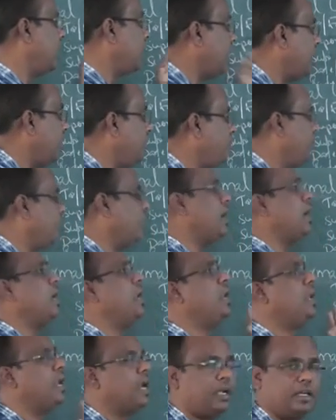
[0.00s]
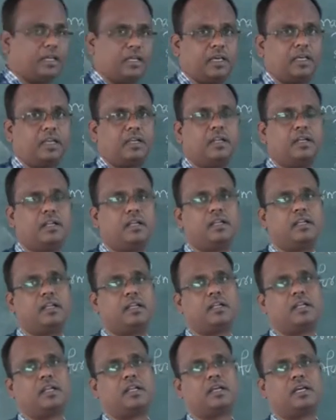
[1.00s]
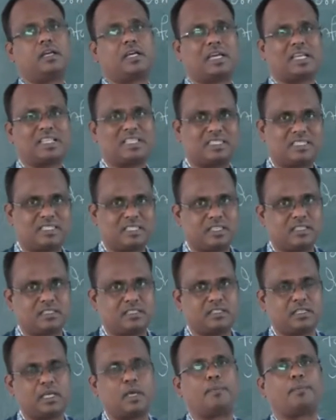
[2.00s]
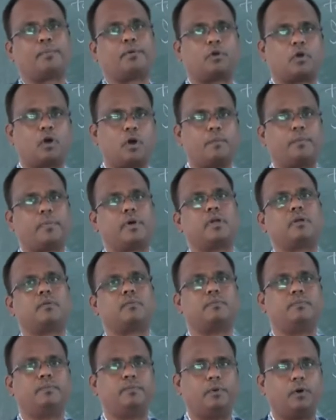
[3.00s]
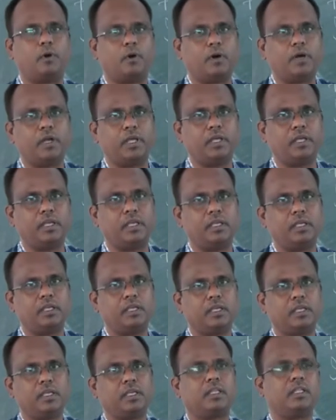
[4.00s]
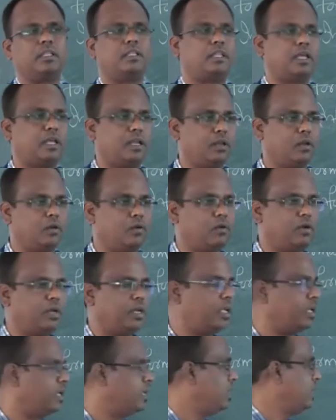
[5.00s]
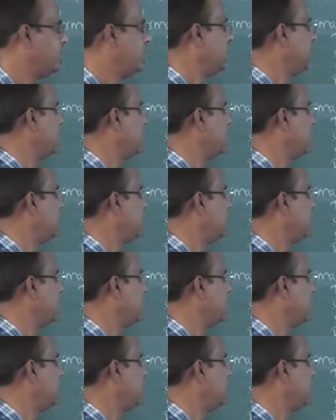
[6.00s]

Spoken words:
If a letter consists a proper body, then only